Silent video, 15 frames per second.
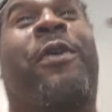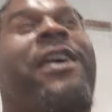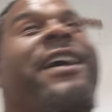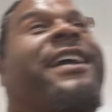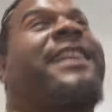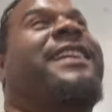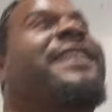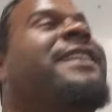
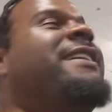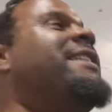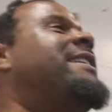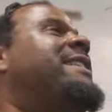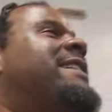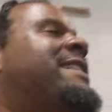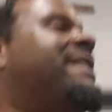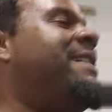one.
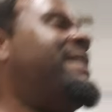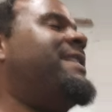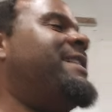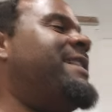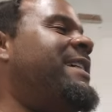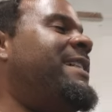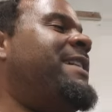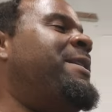
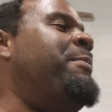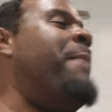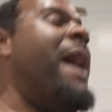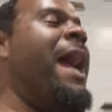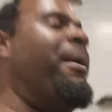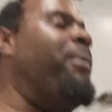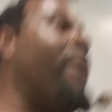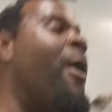
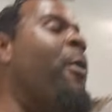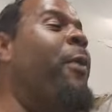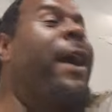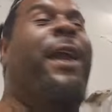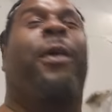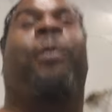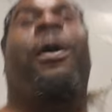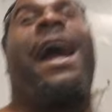Man, bro,
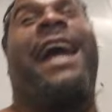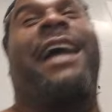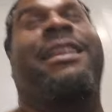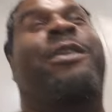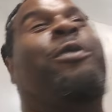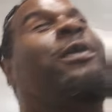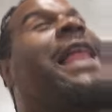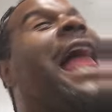we done ran through